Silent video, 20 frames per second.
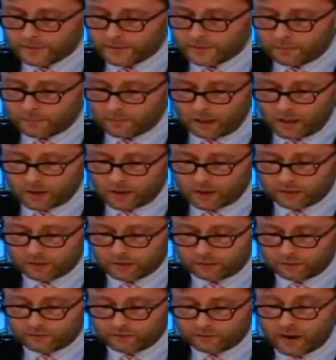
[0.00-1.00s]

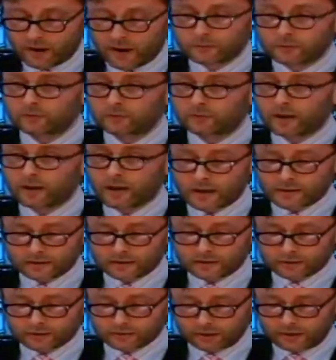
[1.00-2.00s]
developed a new discipline
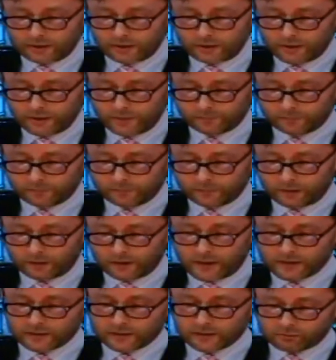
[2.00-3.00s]
of moral
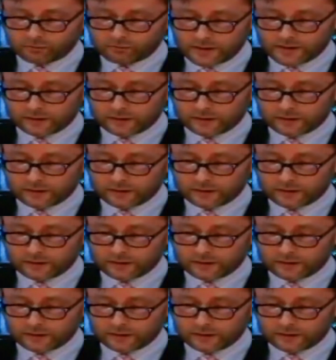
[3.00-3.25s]
theology,